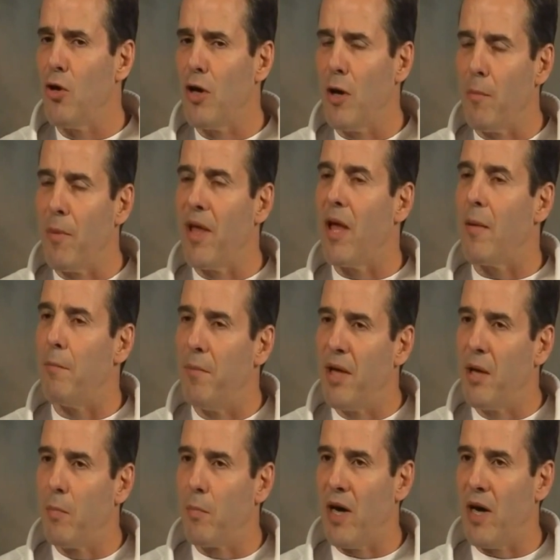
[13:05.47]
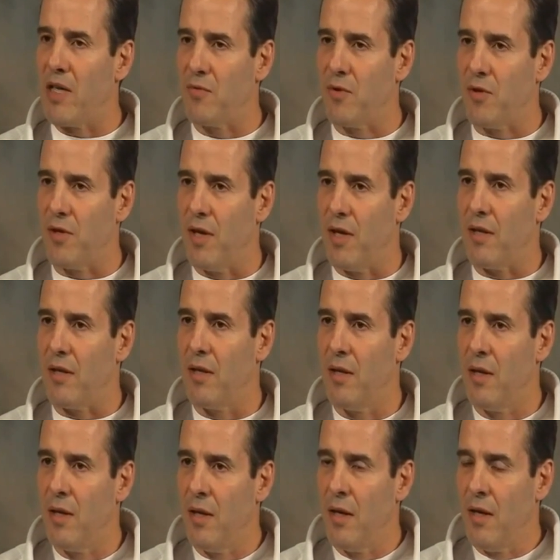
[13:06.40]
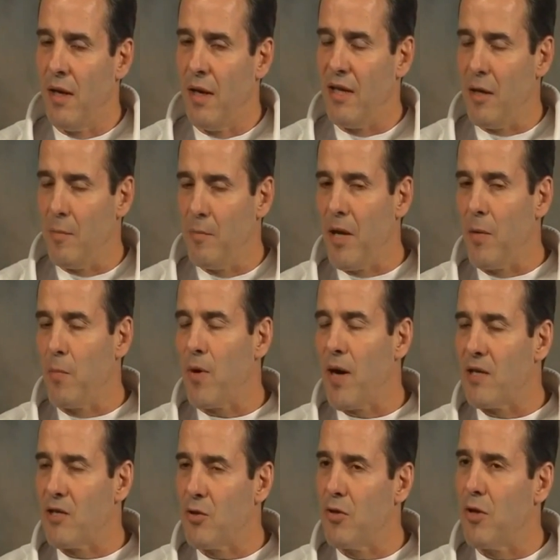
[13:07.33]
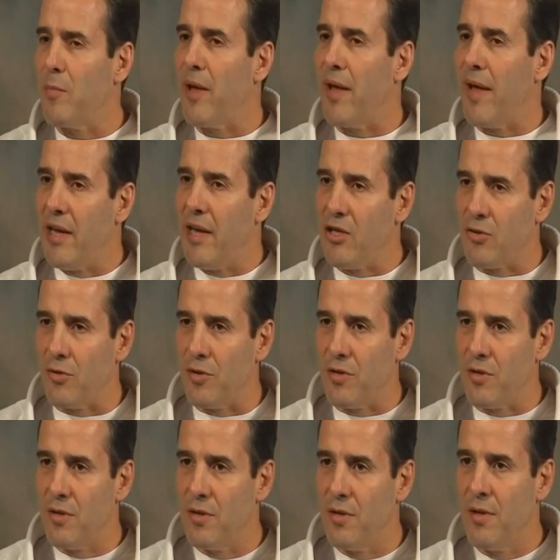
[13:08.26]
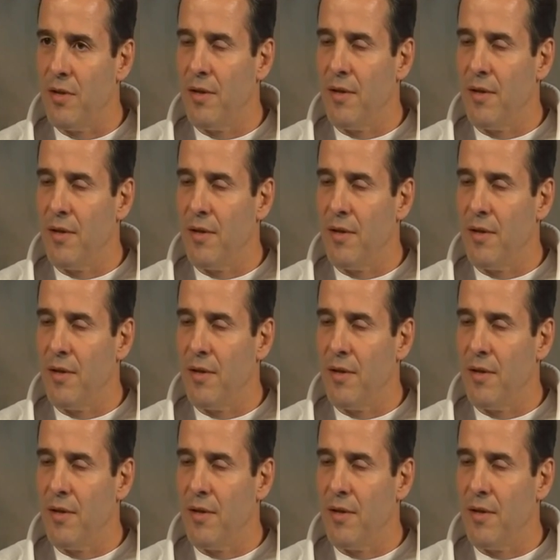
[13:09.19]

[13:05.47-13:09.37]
going to pay a big price for that. And the big price is going to be injuries.